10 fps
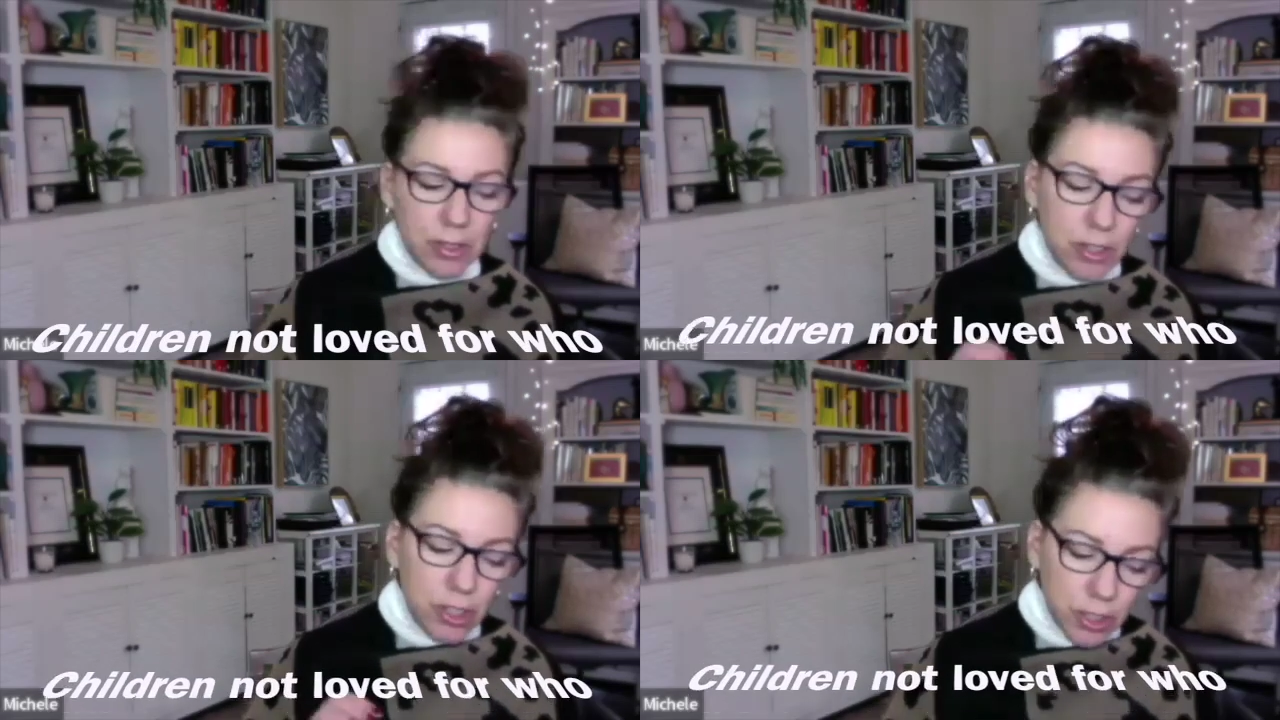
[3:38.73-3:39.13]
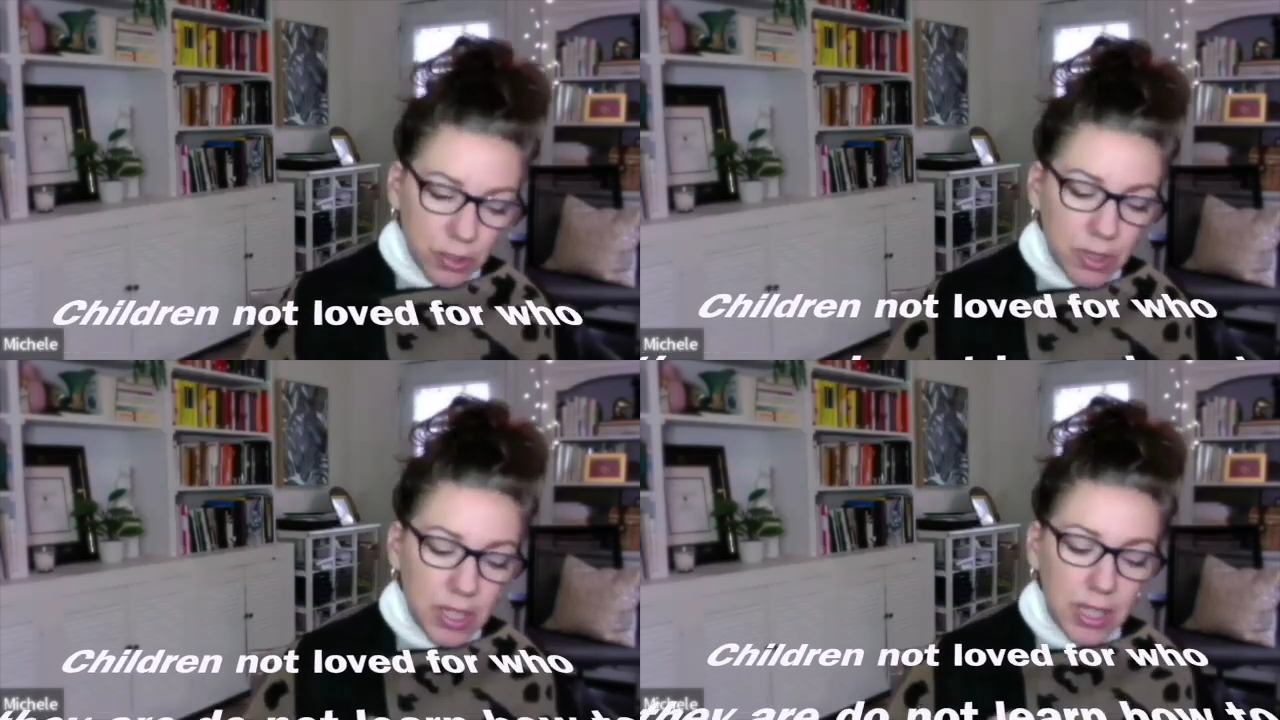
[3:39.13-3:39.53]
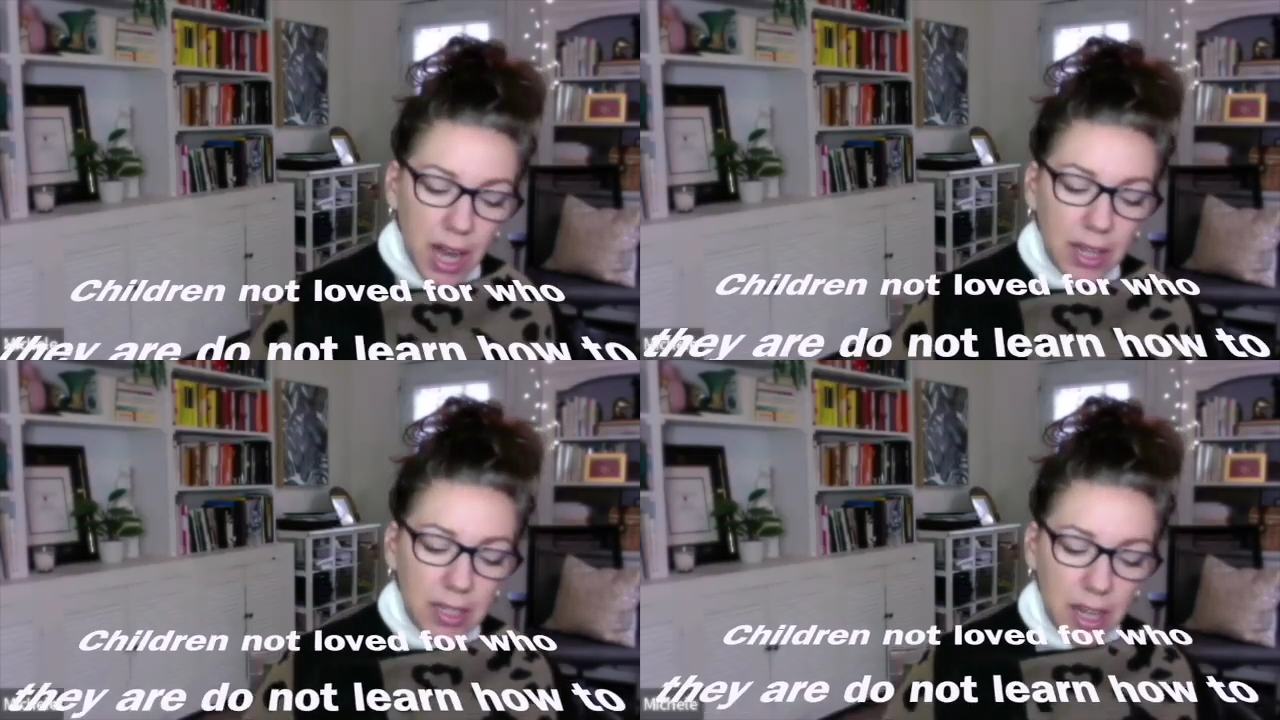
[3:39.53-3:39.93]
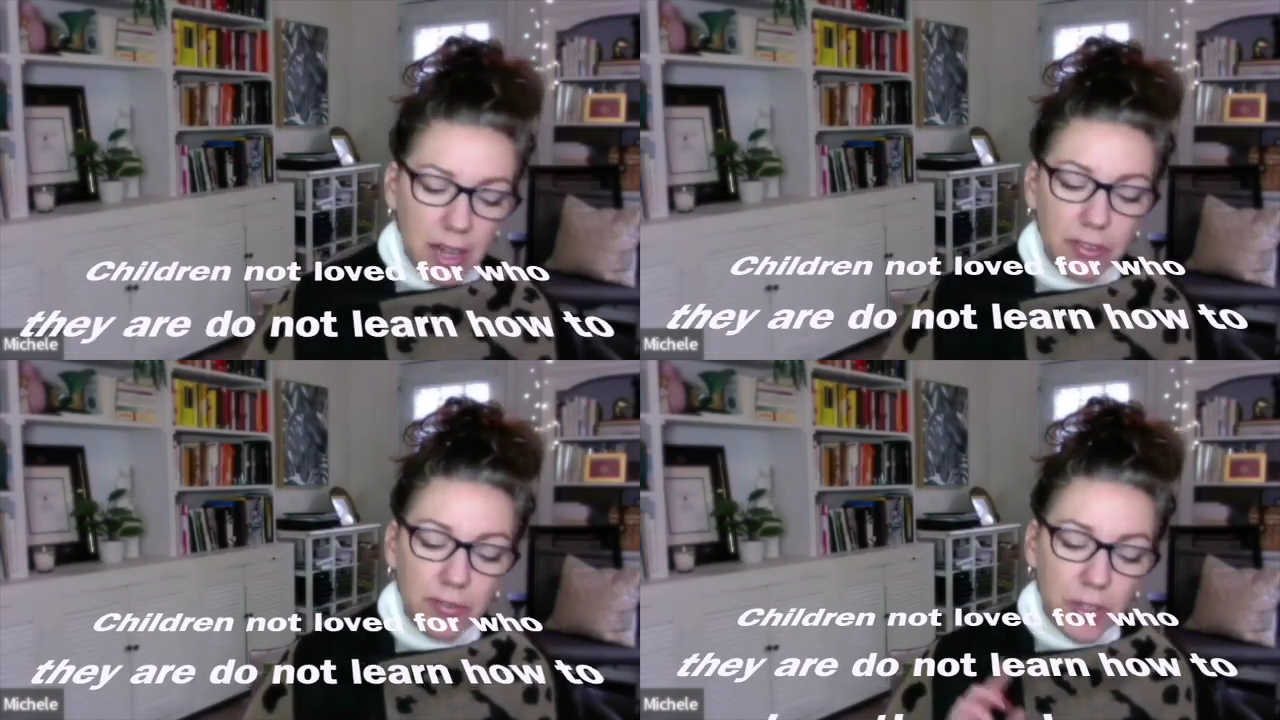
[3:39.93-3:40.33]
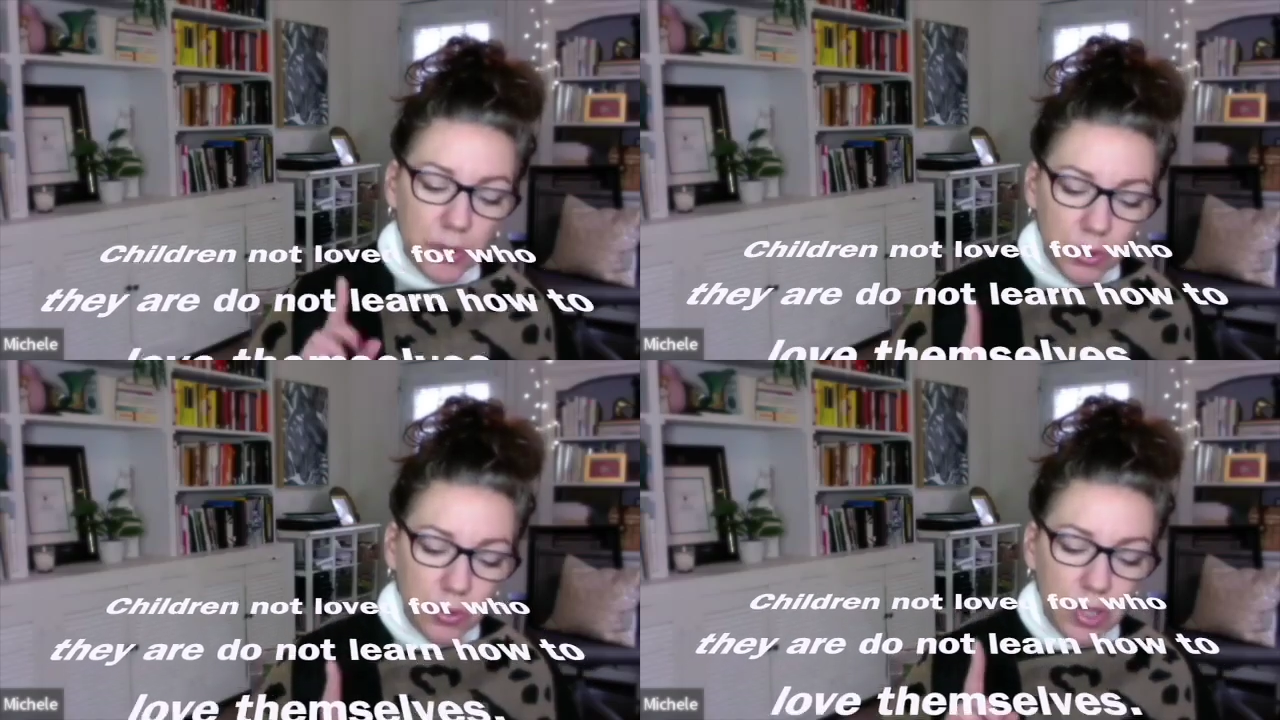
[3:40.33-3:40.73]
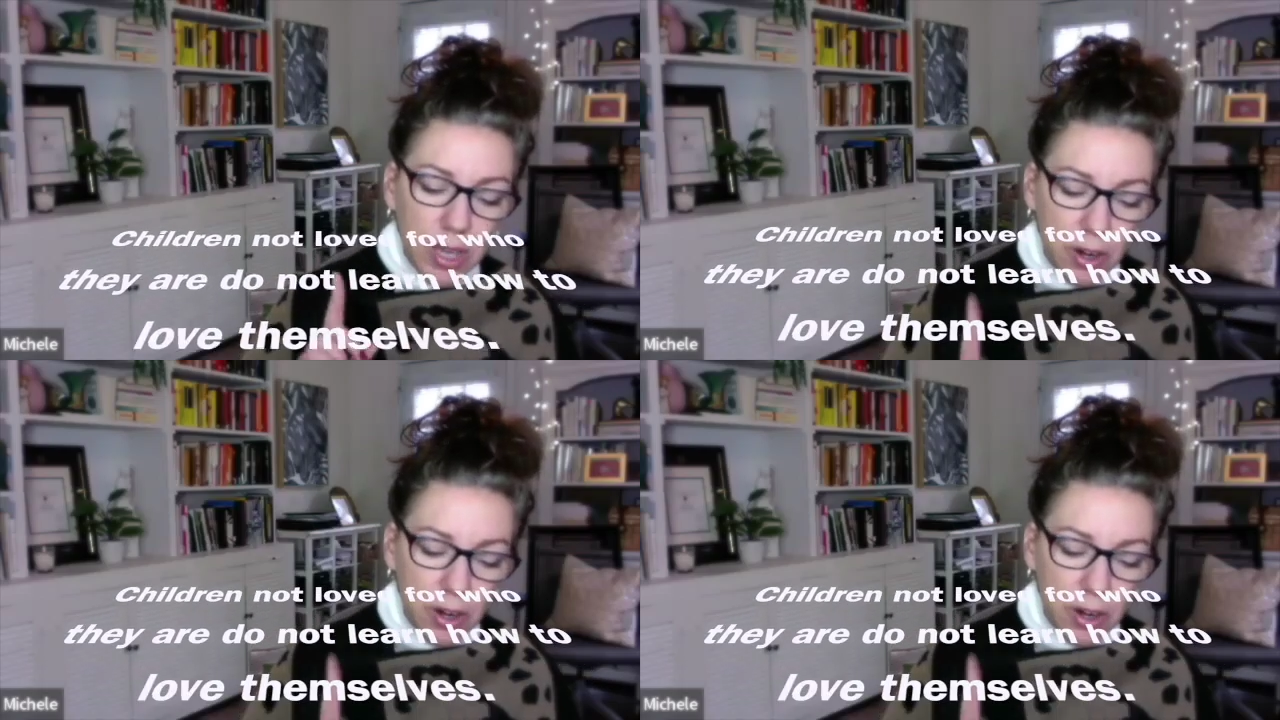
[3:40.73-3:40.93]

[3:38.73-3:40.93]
Children not loved for who they